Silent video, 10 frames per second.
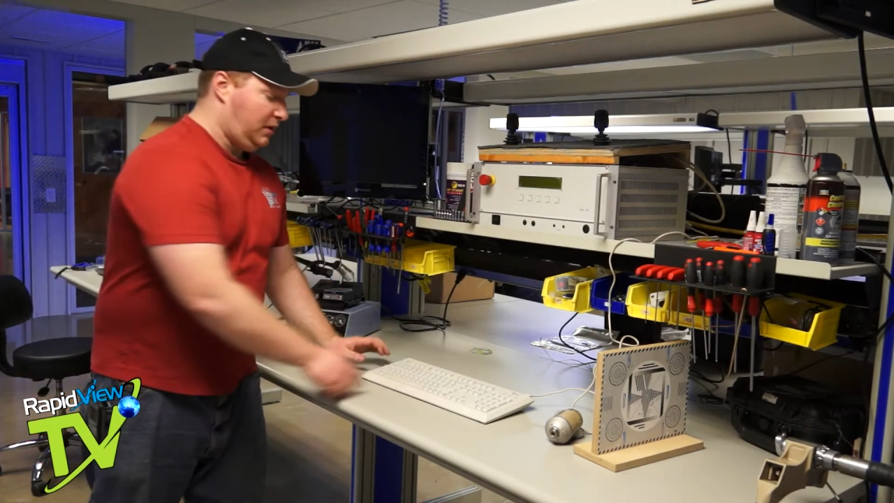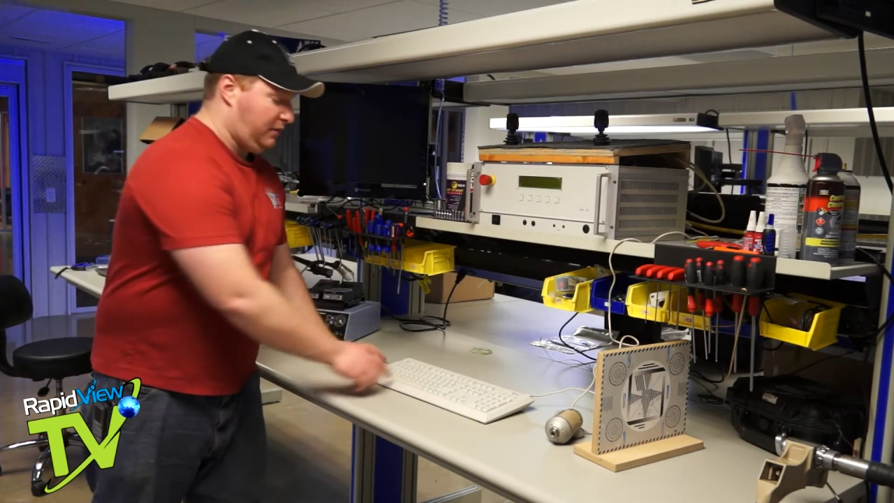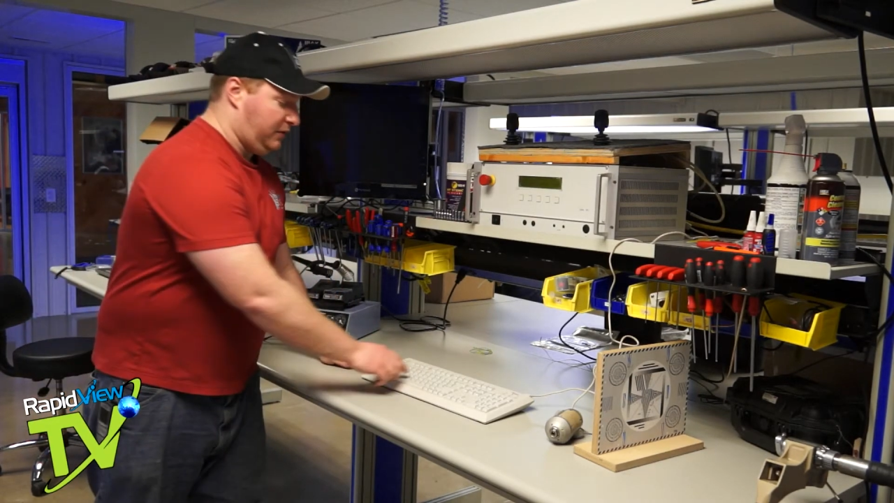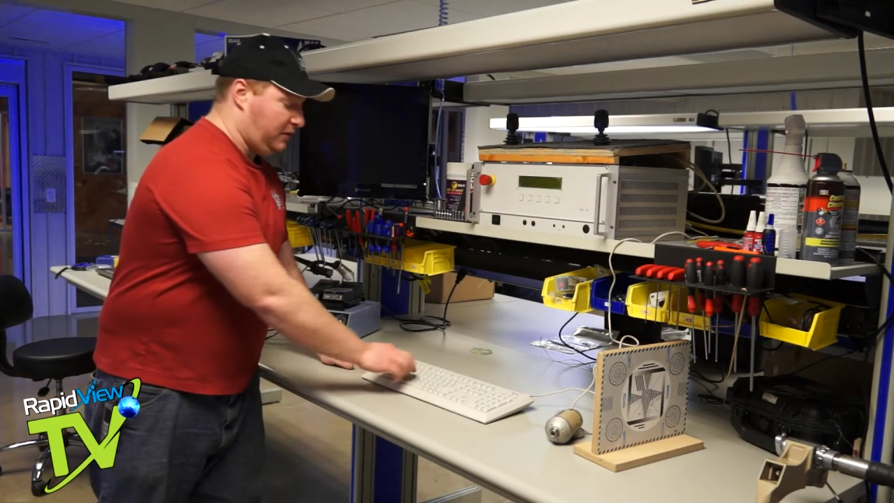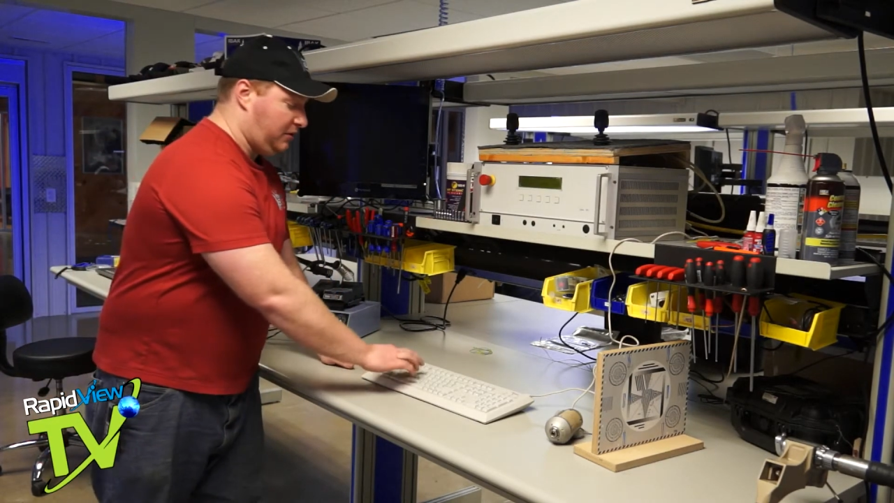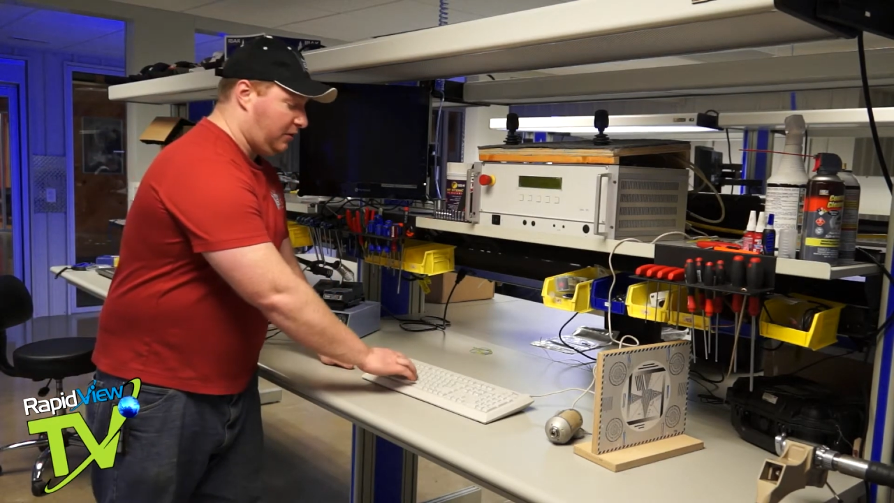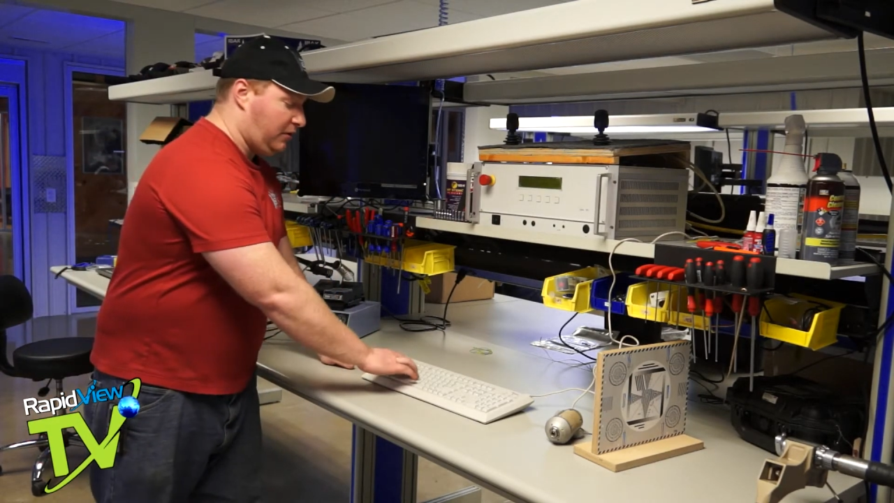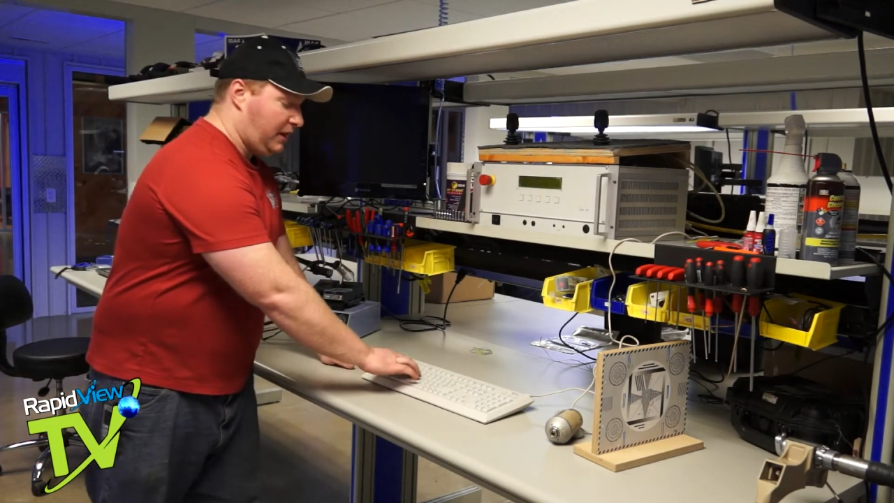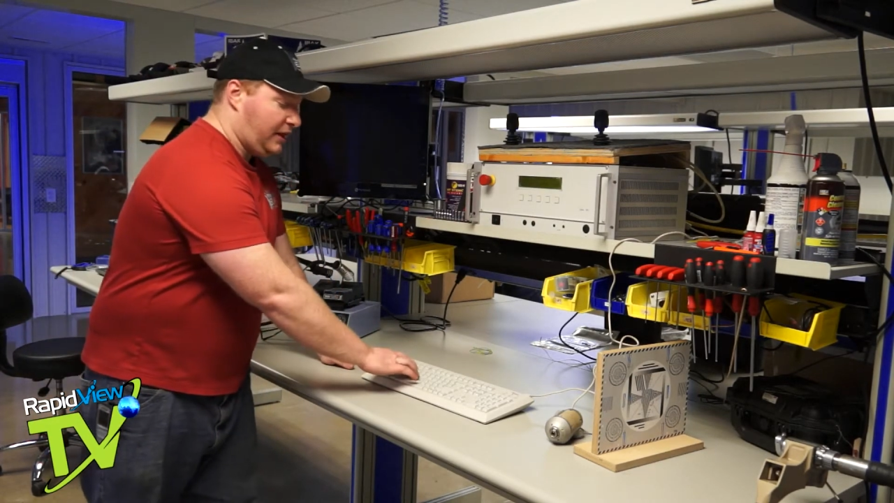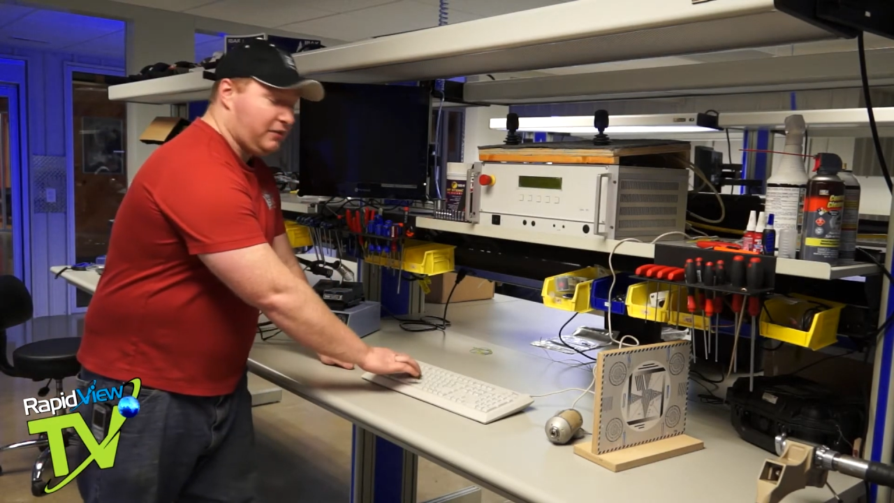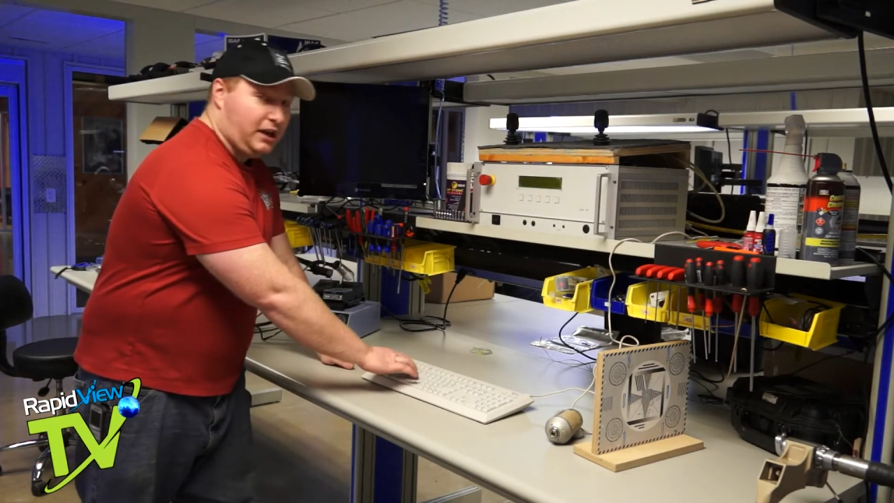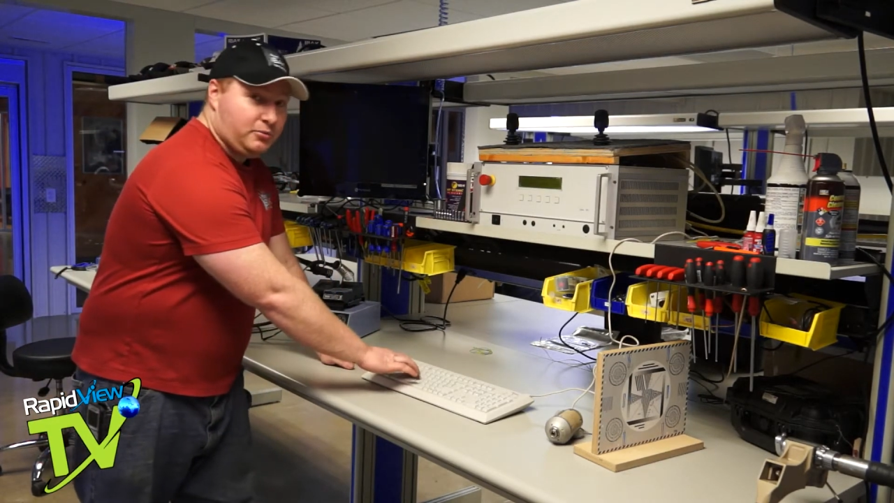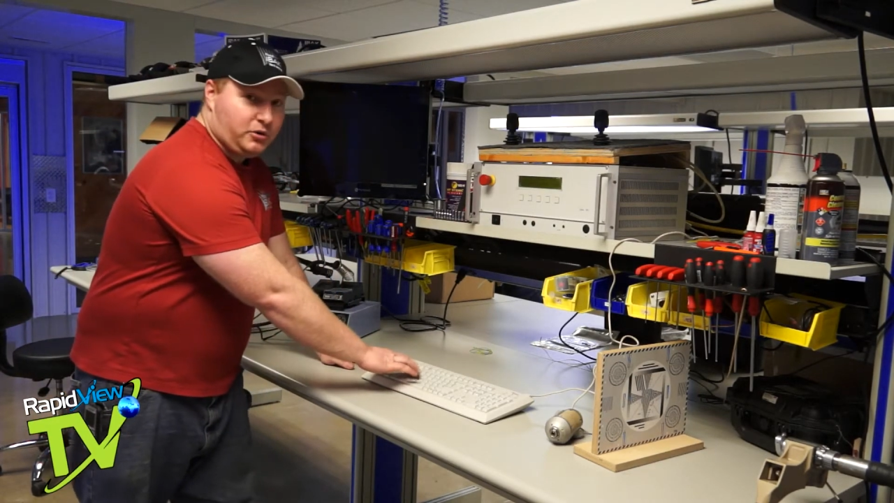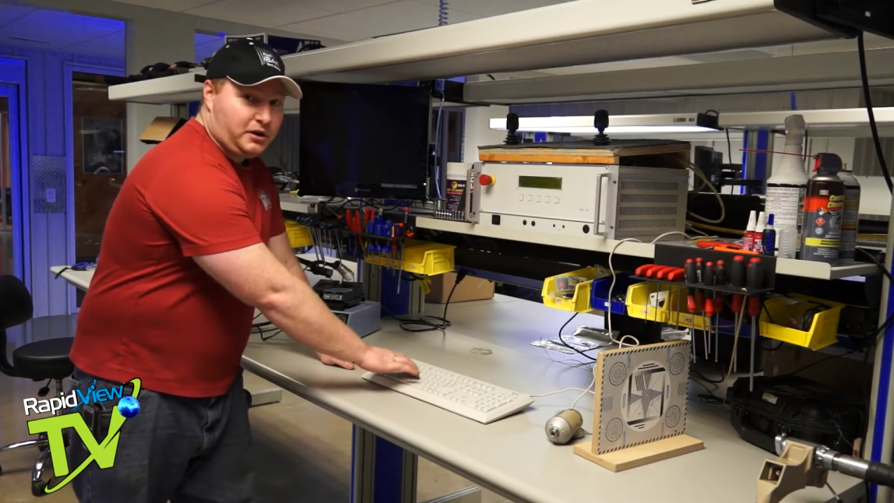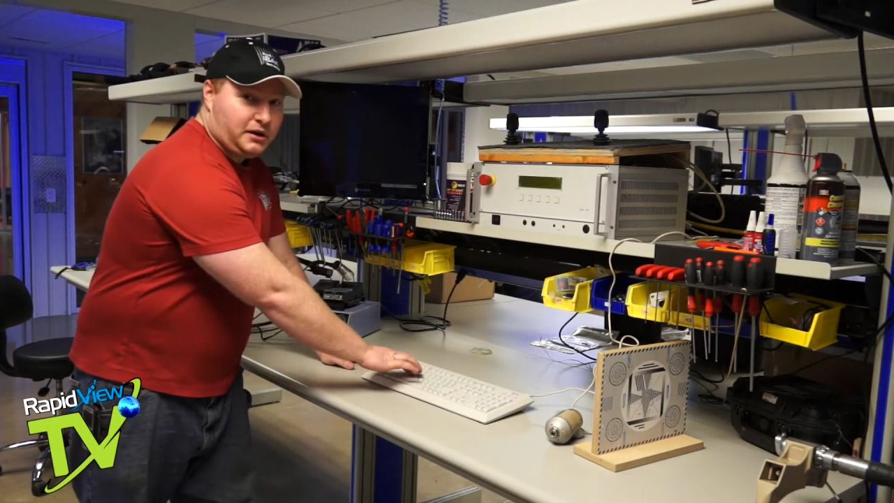if you didn't already have a
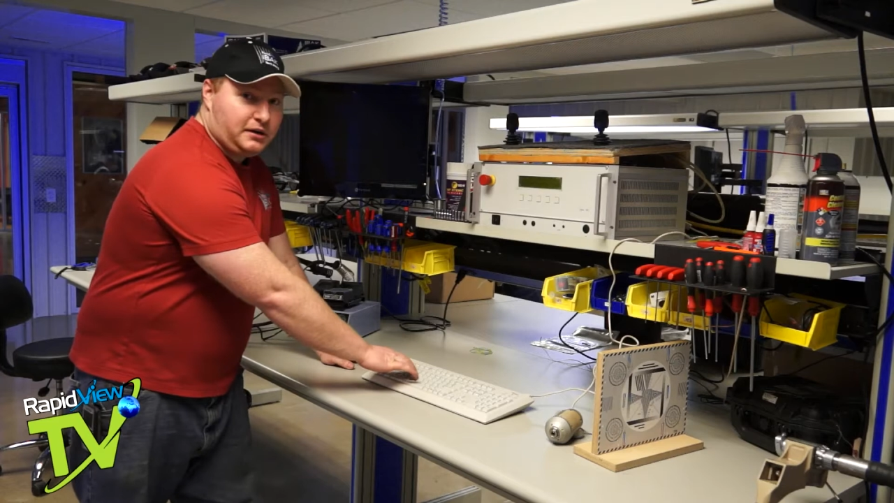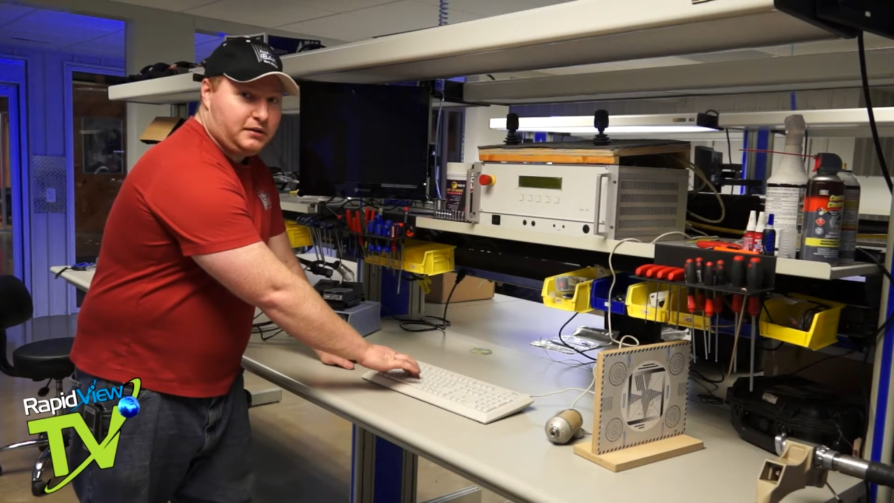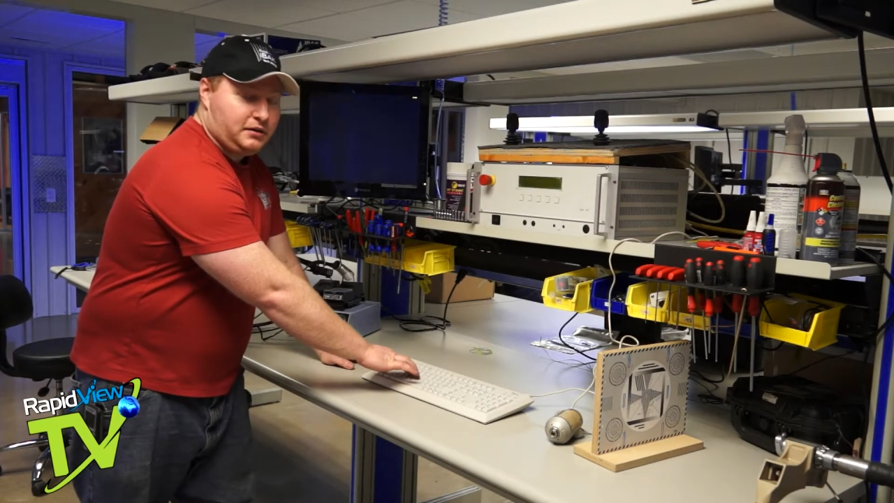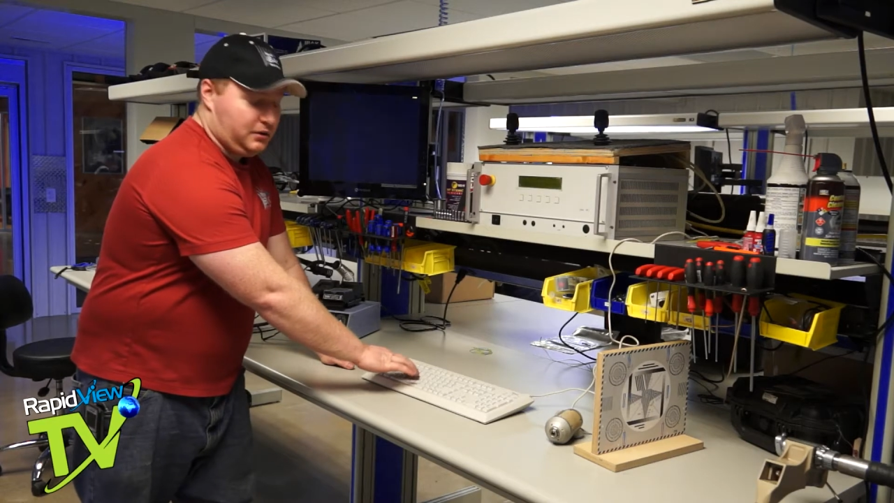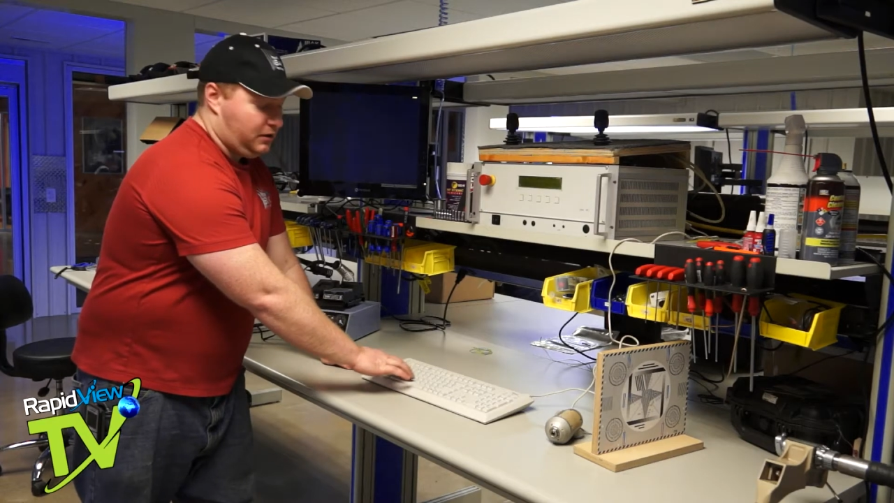keyboard connected,